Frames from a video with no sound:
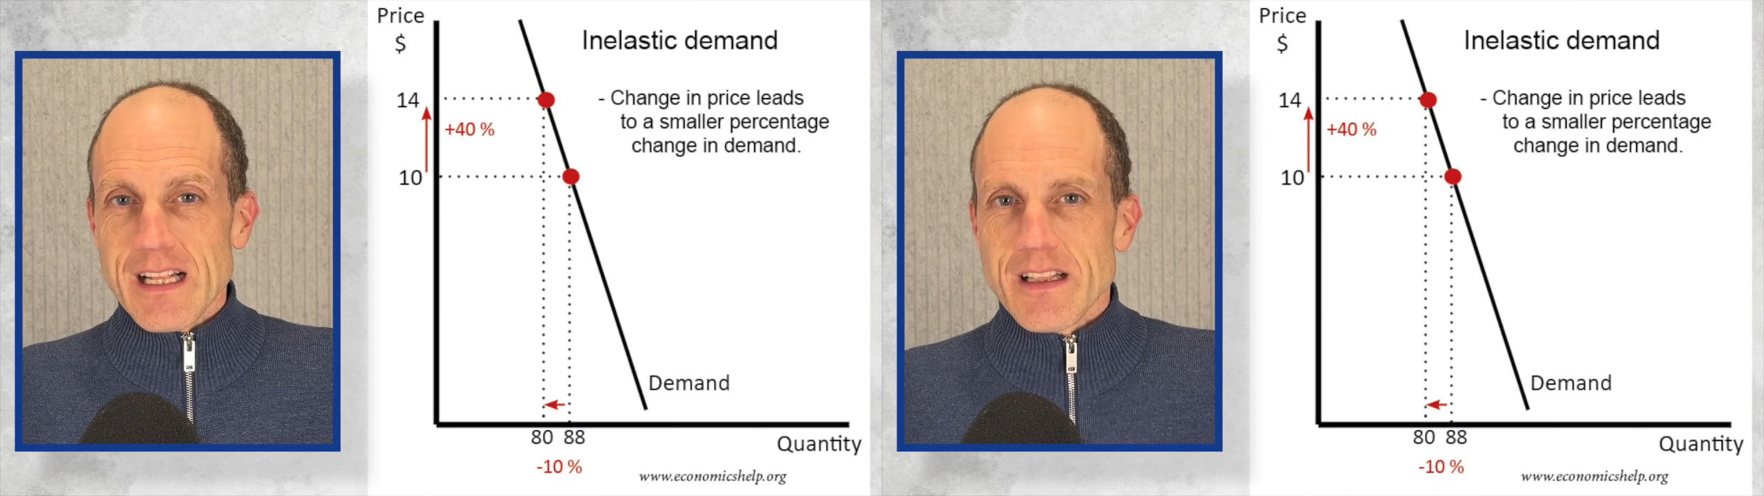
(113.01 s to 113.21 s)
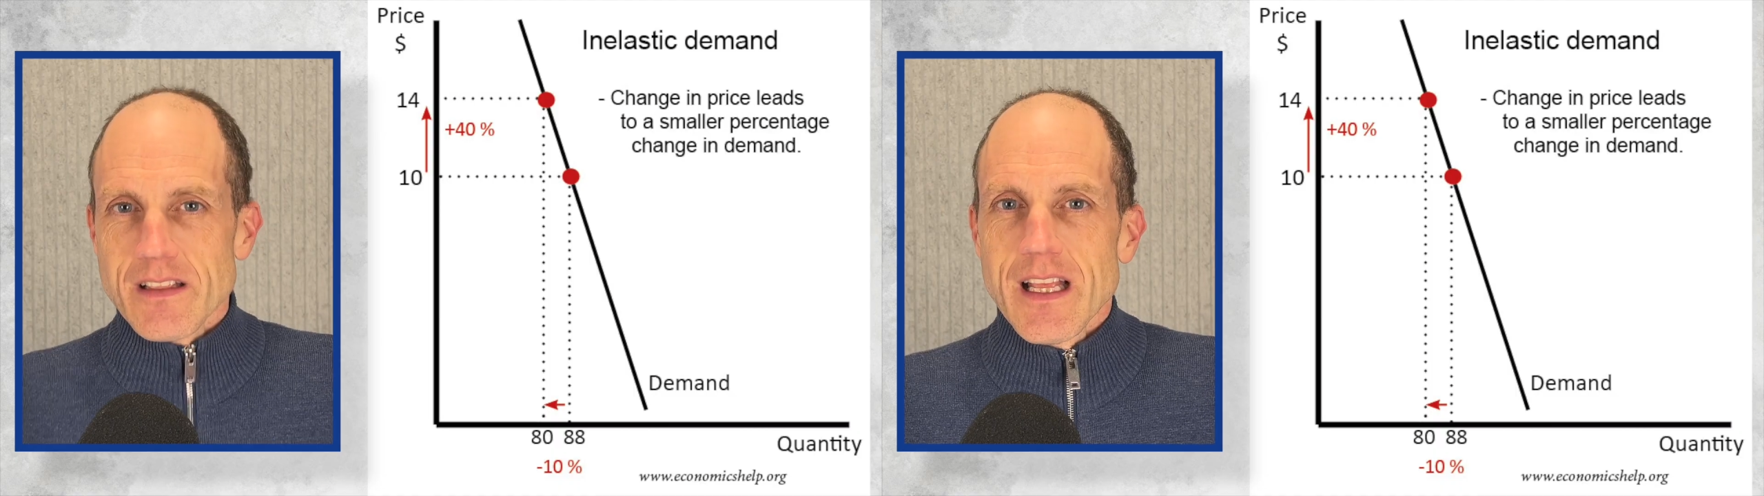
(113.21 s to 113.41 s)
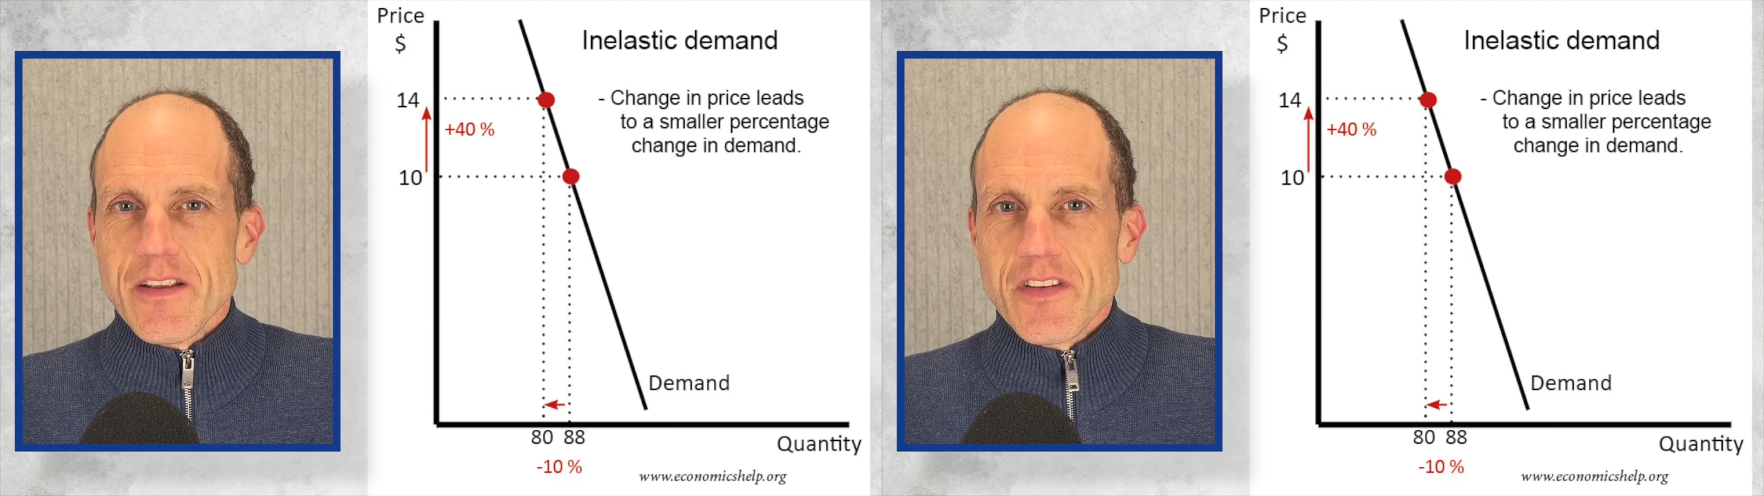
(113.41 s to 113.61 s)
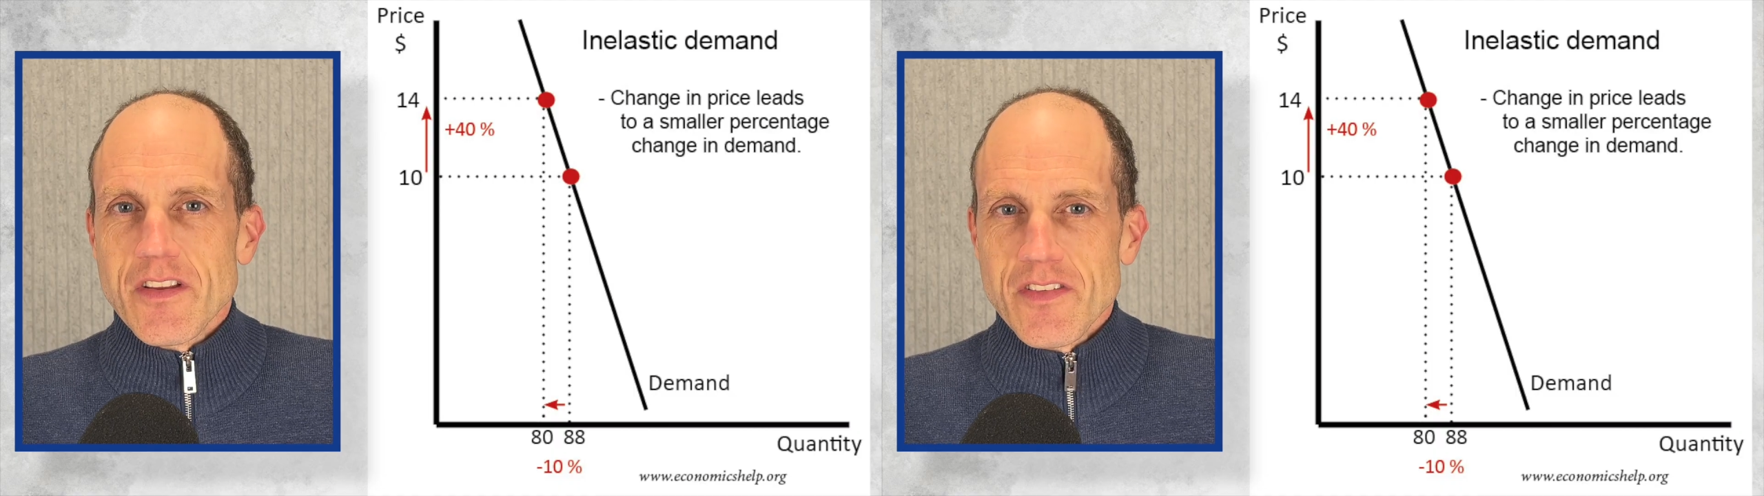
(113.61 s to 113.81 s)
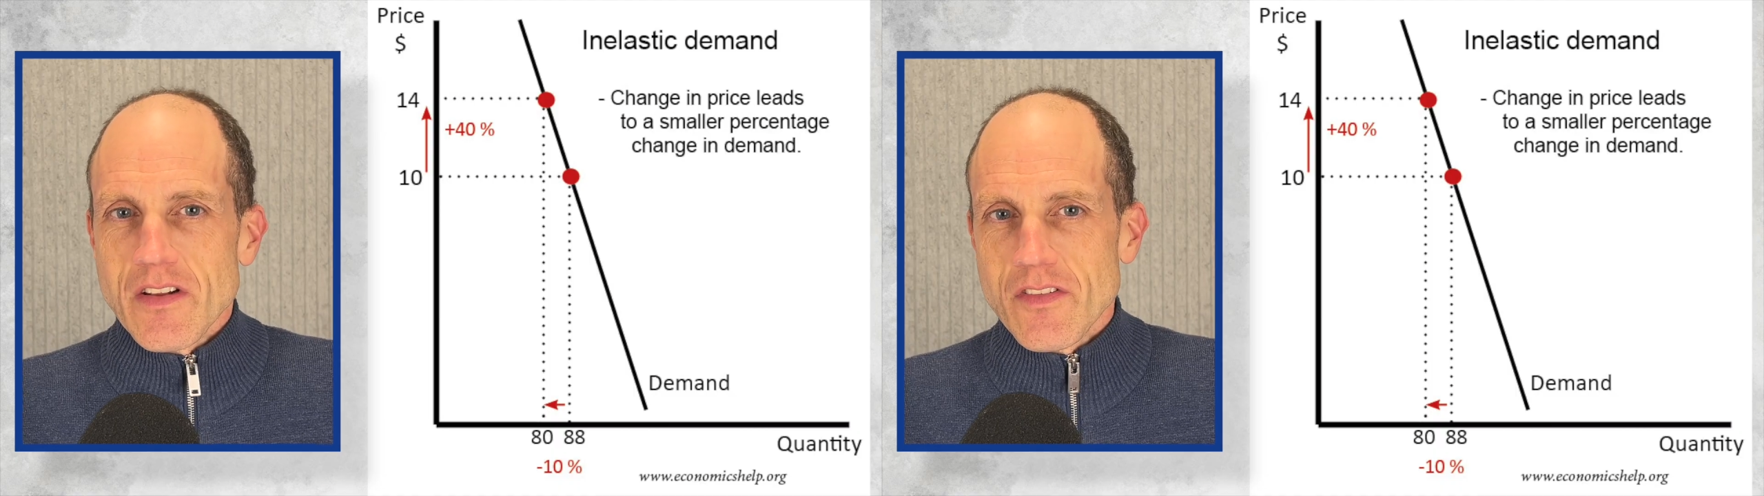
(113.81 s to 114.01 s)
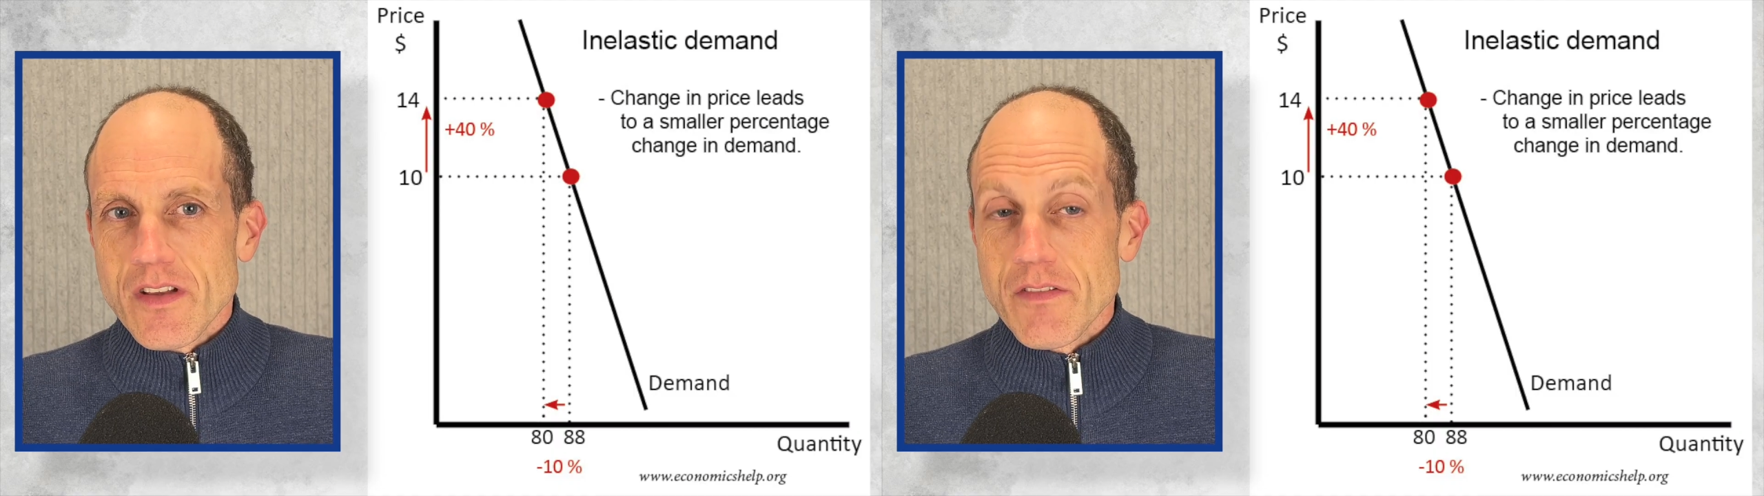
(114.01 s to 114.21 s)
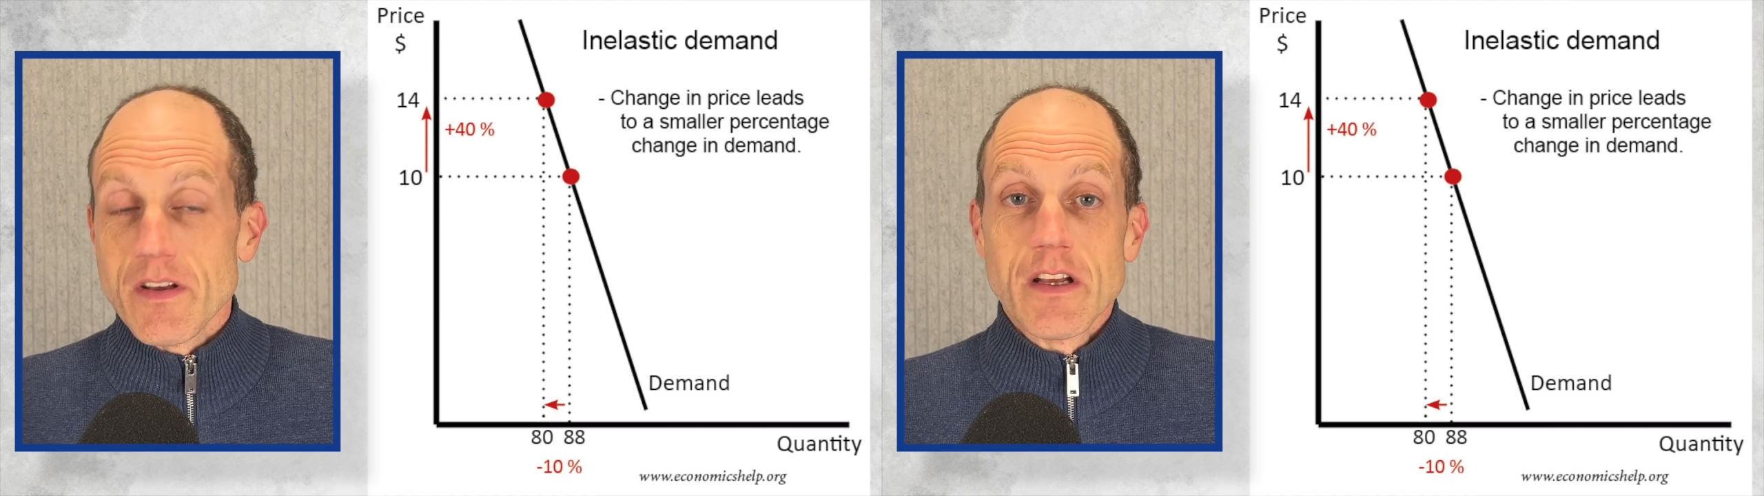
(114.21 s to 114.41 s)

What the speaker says: less sensitive